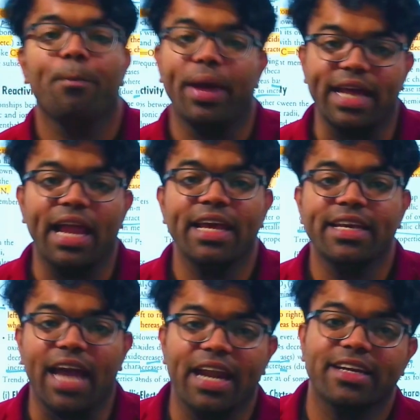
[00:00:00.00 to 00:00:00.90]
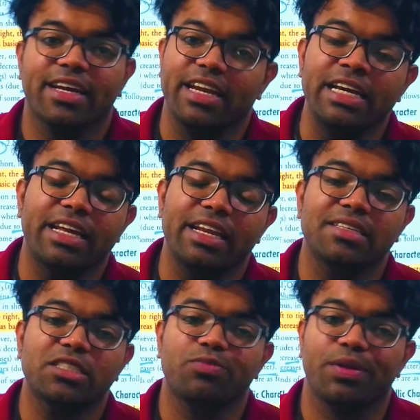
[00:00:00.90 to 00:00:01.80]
Metallic character increases